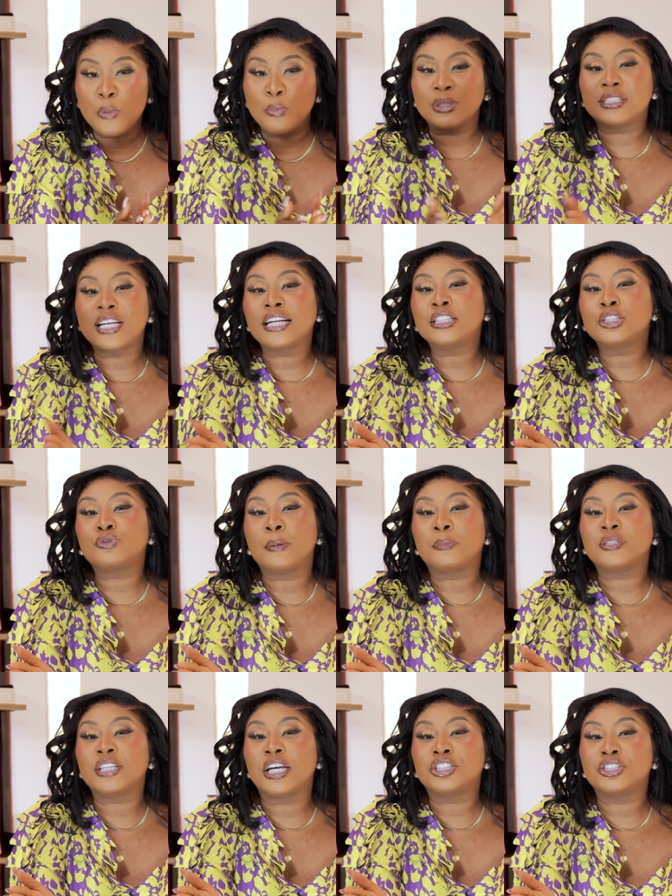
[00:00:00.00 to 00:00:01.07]
protect his
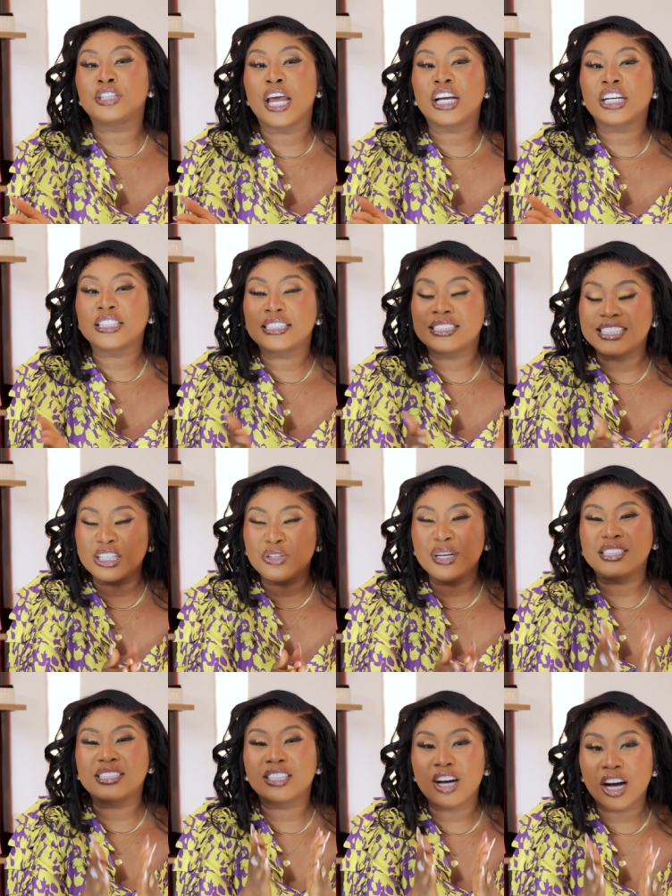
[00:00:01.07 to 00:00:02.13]
reputation, and conceal
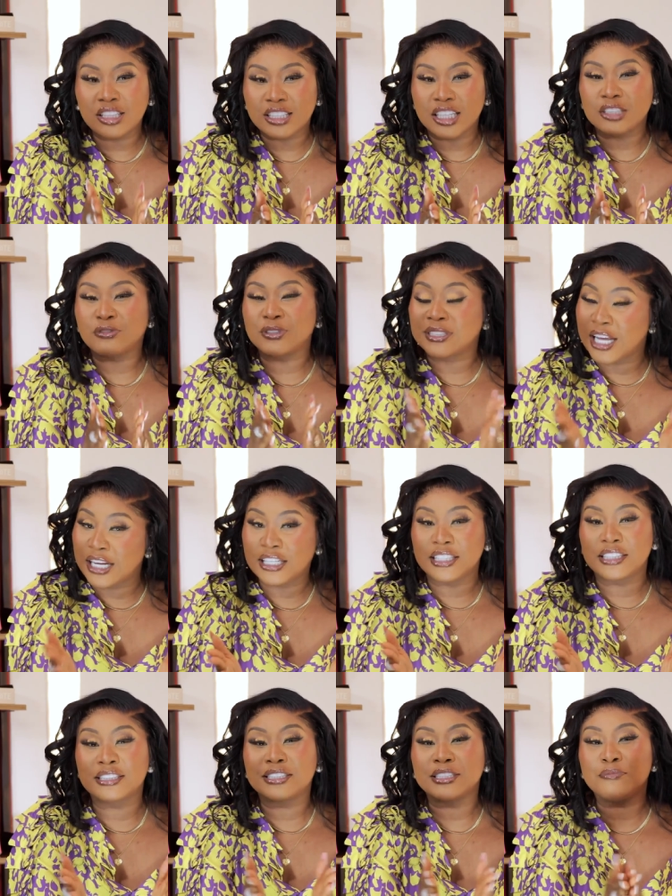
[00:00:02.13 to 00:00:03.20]
his conduct for
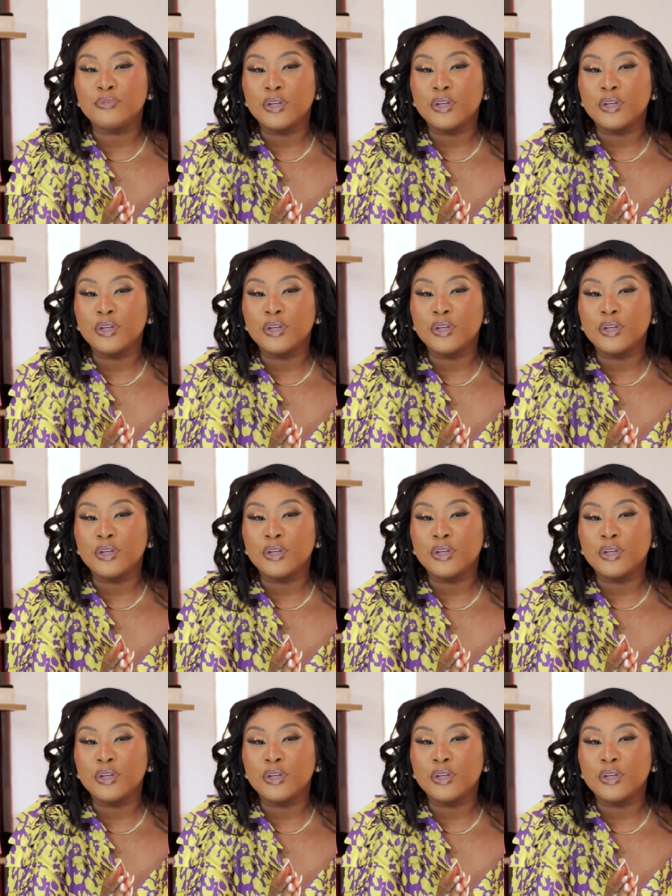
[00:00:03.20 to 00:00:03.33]
decades.